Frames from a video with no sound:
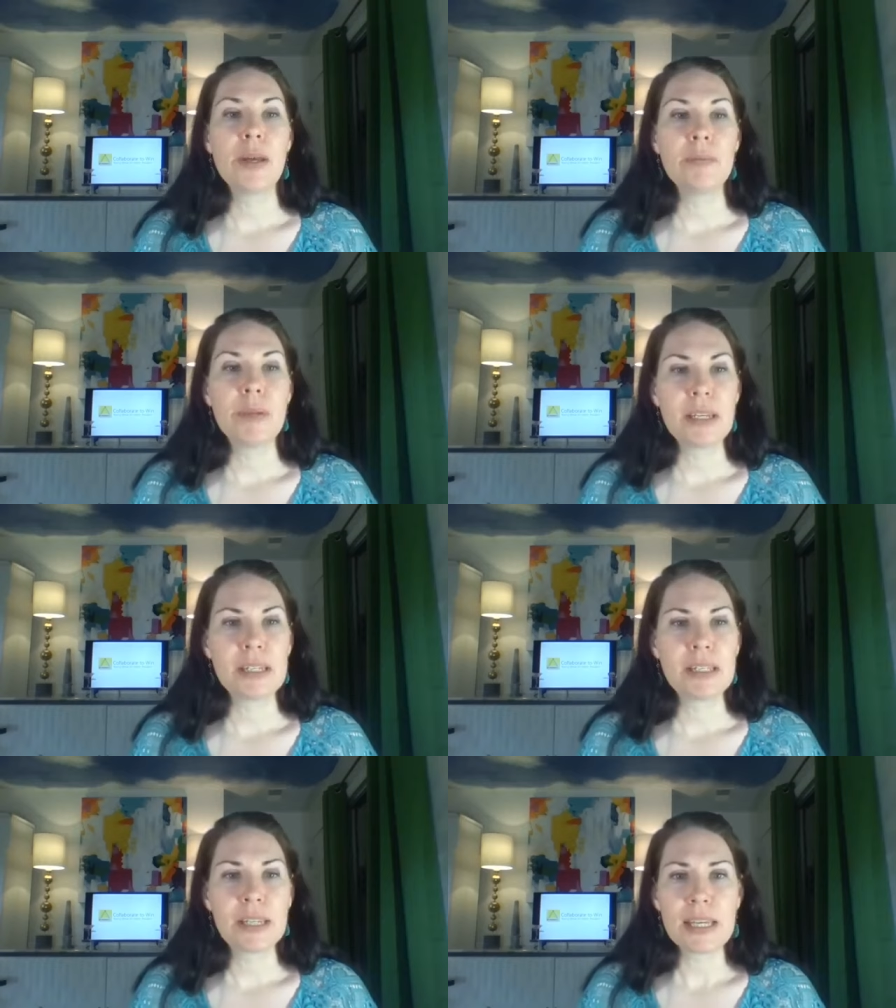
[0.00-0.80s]

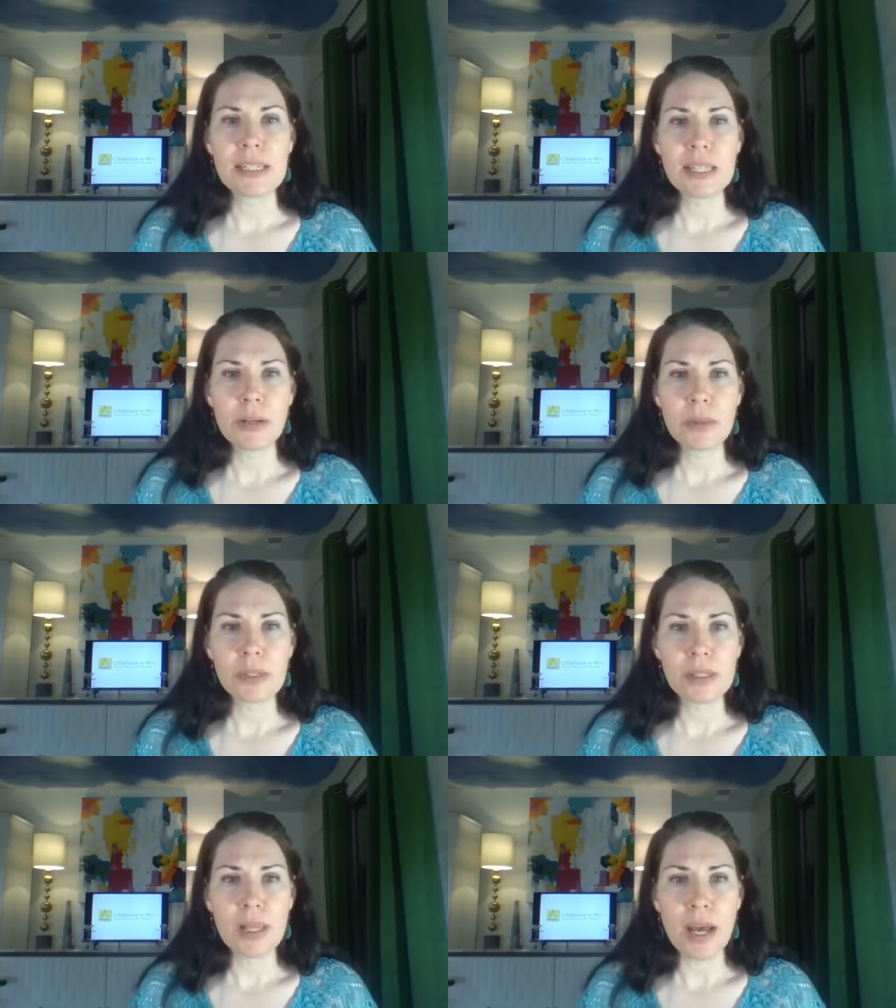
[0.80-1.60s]
because I guess there was
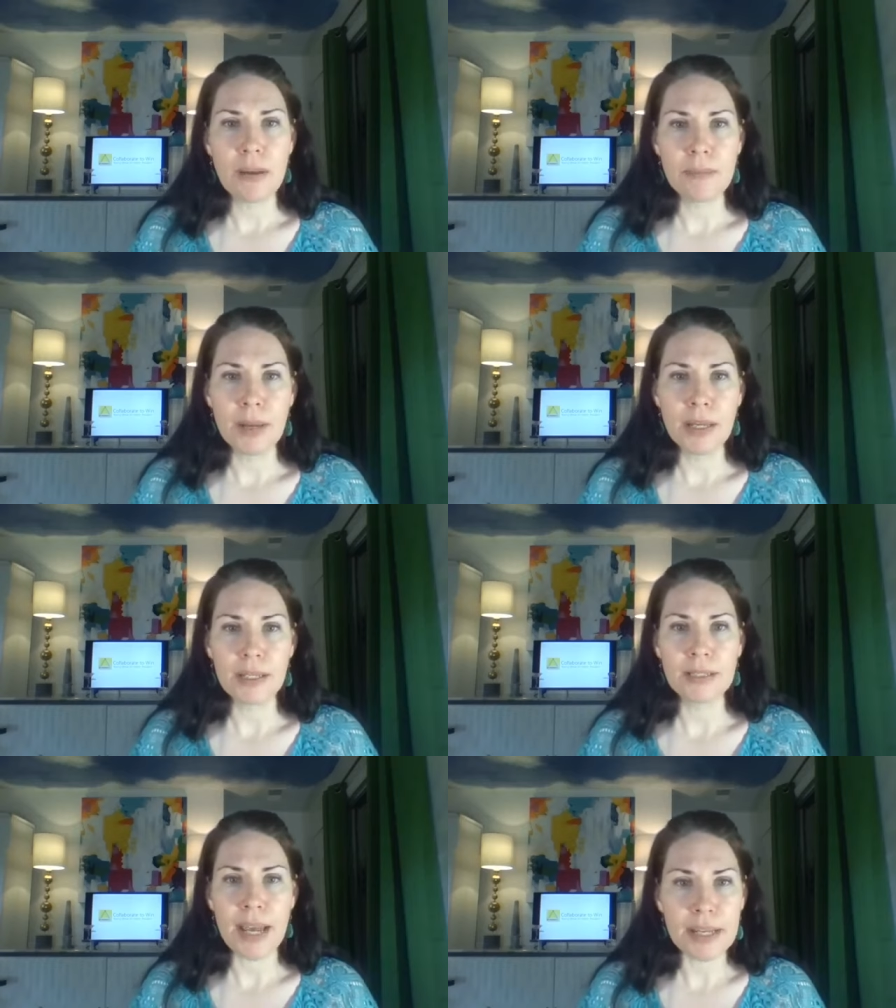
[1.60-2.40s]
some
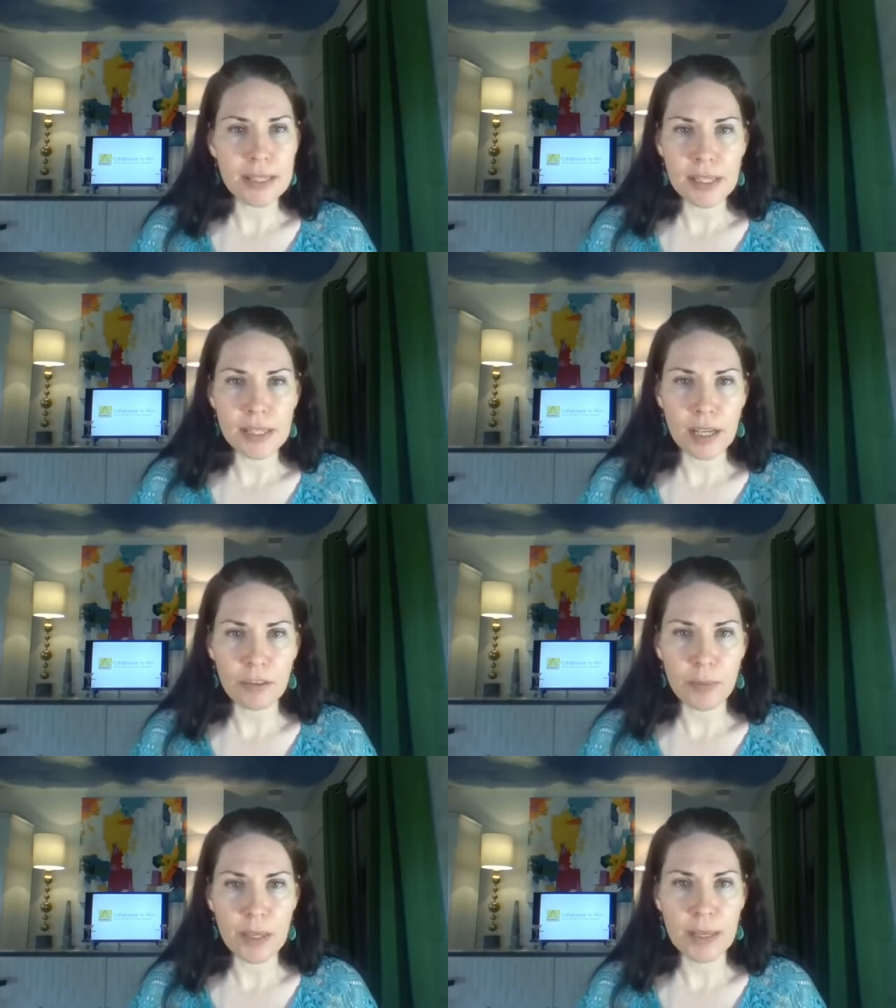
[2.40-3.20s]
nasty
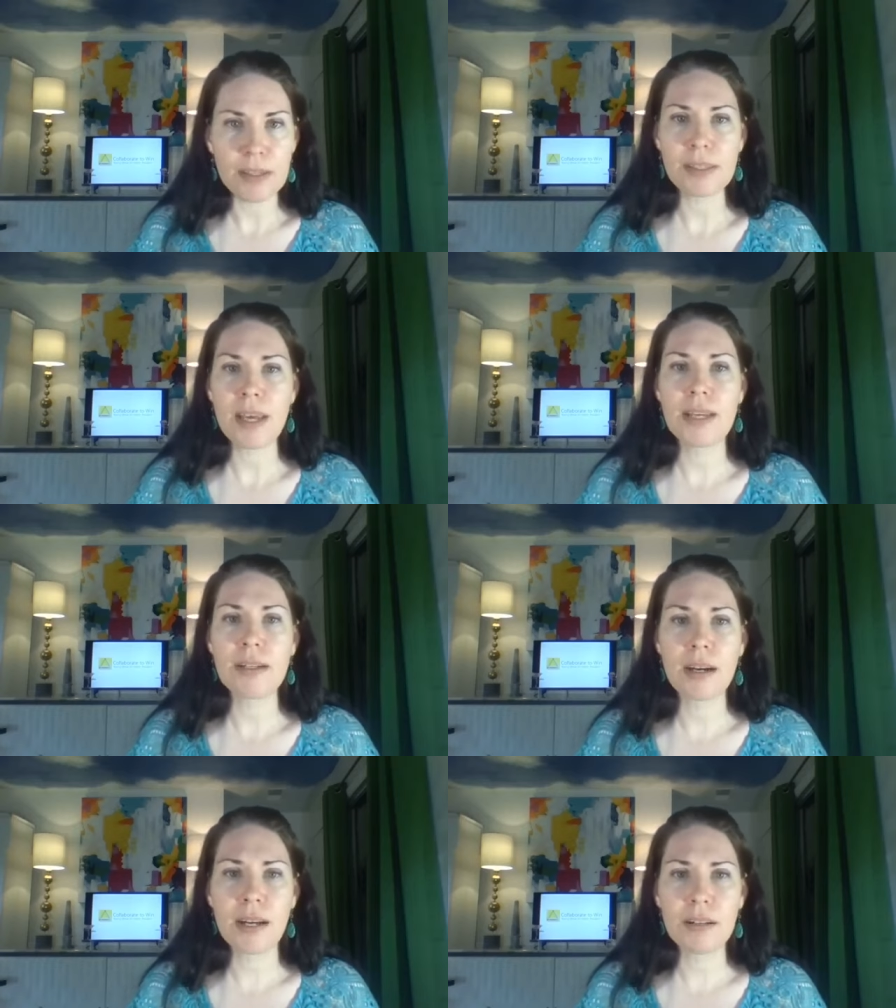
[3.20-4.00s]
stuff being said
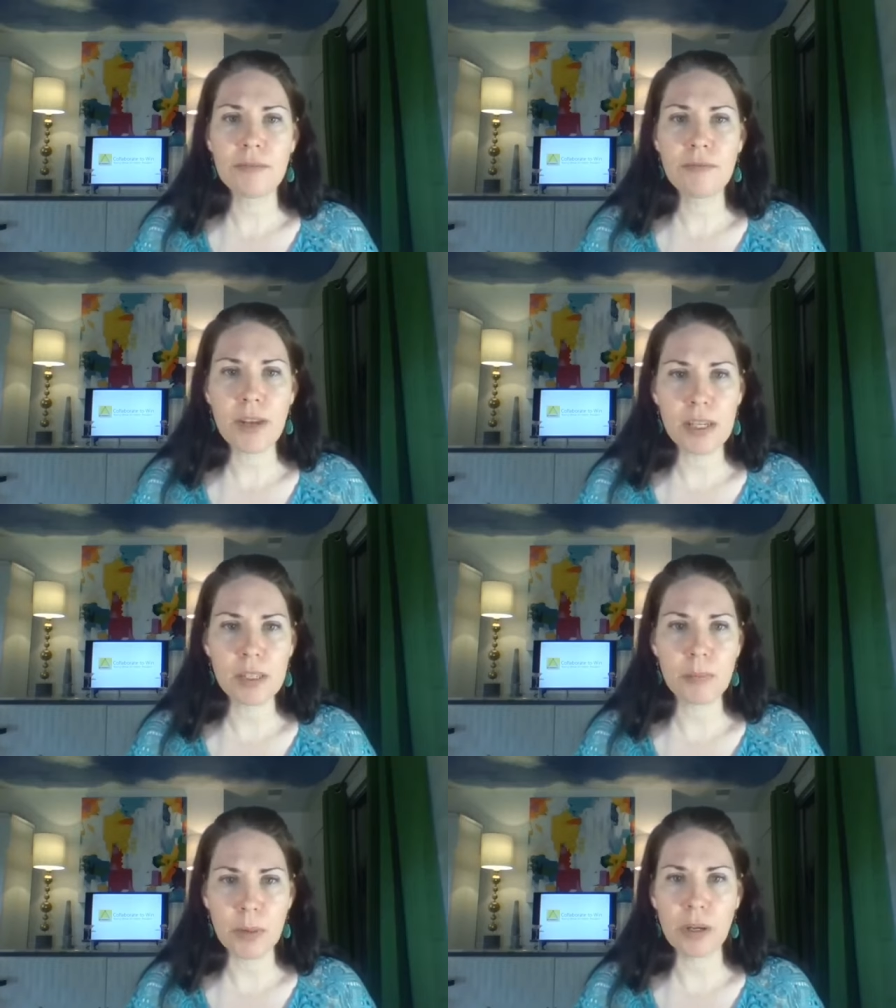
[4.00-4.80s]
on
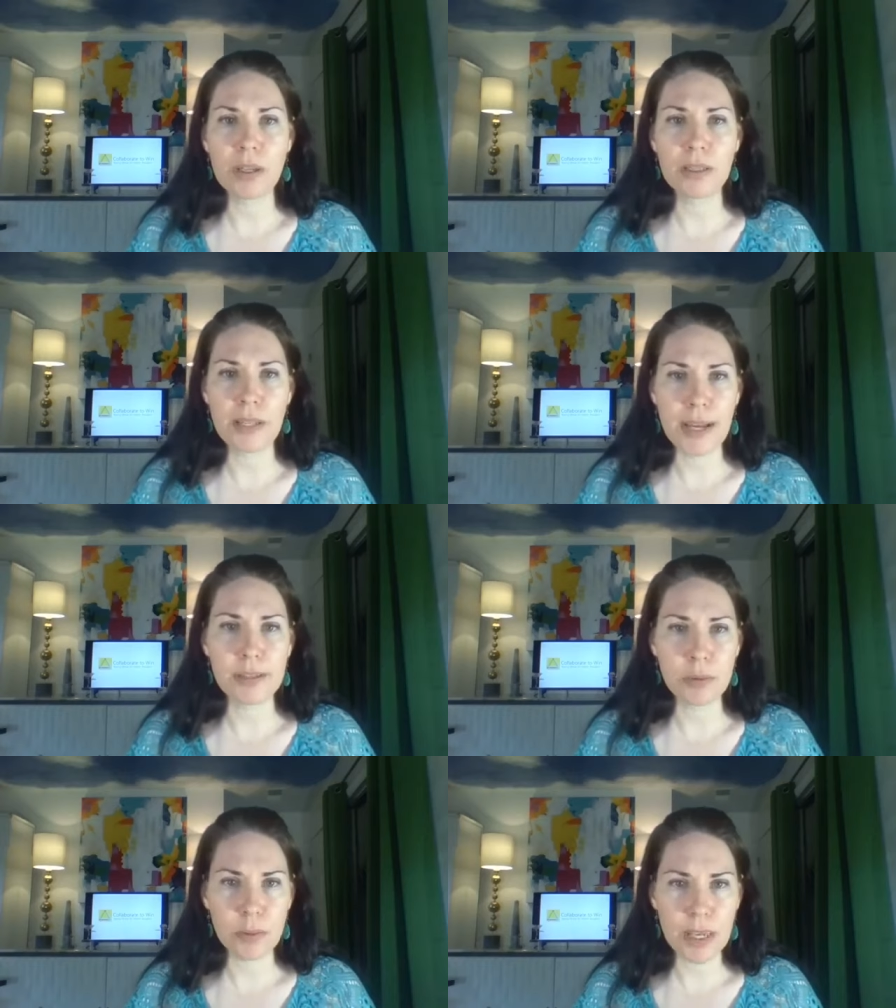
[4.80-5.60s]
Facebook
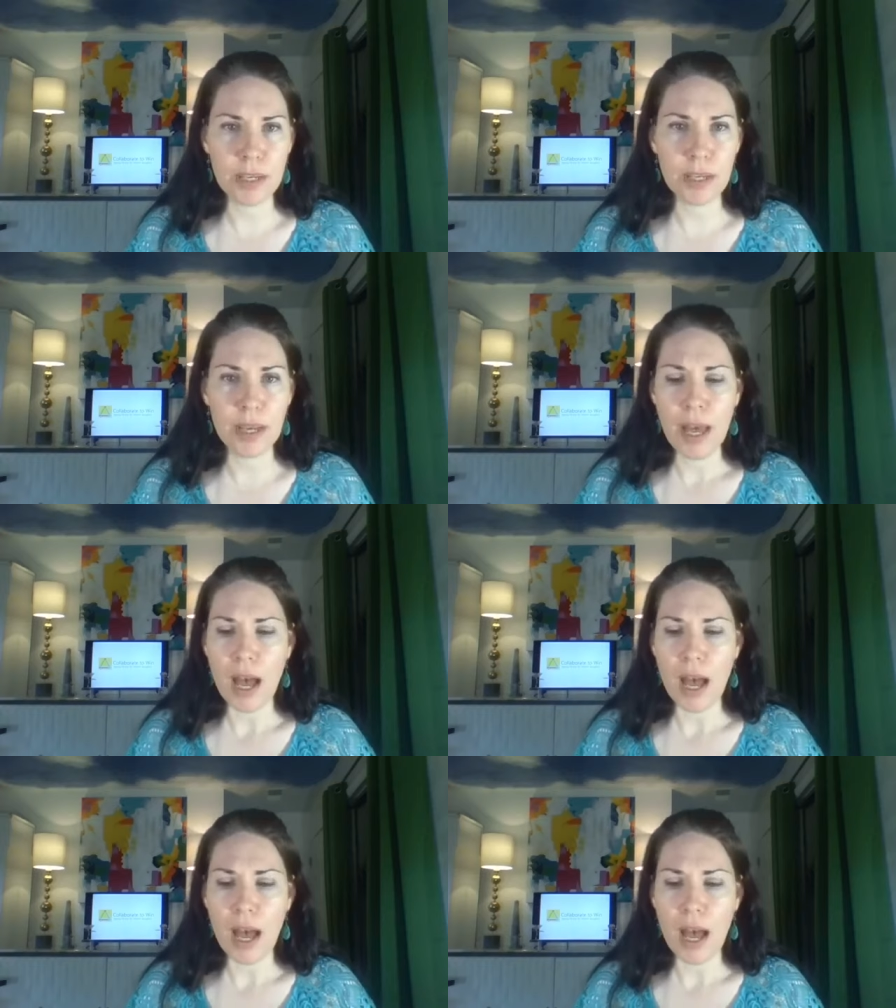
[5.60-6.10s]
last week.